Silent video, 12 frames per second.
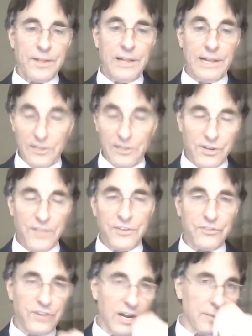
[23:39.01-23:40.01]
Like I said,
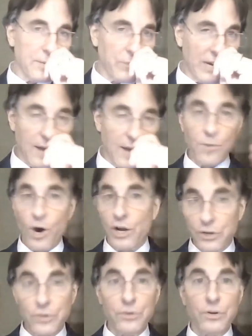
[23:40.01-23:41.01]
this gentleman went out and
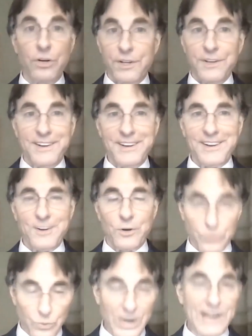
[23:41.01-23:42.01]
bought a new, uh,
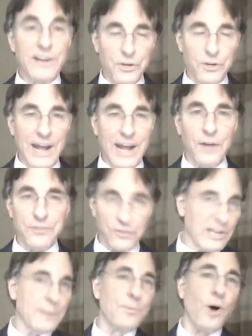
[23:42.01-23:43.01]
or rented a new house
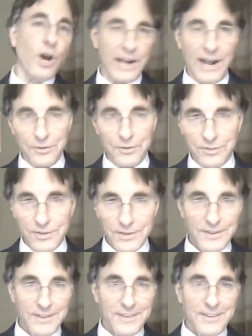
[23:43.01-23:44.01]
instead of bought a house.
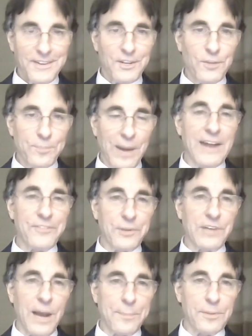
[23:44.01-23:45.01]
You buy at
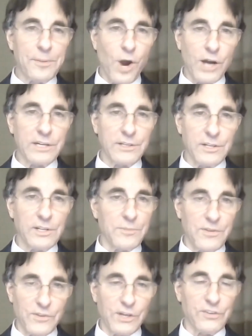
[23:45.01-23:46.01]
the top of the market, it
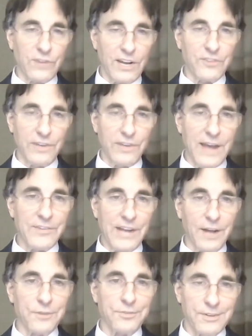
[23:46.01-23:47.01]
can be very stressful to have a
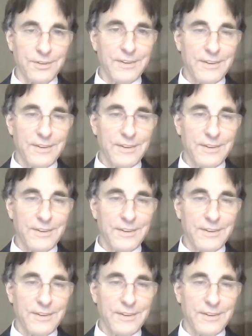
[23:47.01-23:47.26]
house.